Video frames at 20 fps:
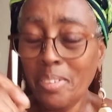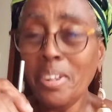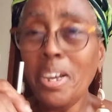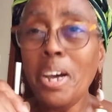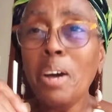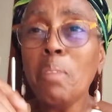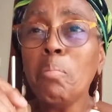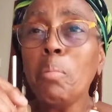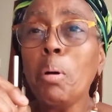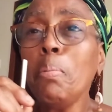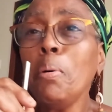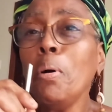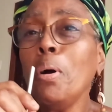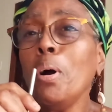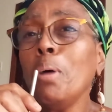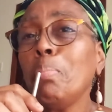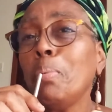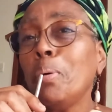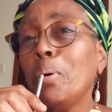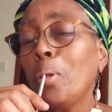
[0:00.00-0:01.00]
I'm a
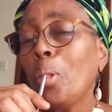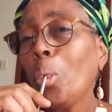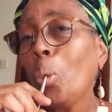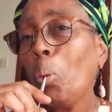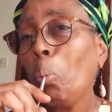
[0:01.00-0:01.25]
pauper.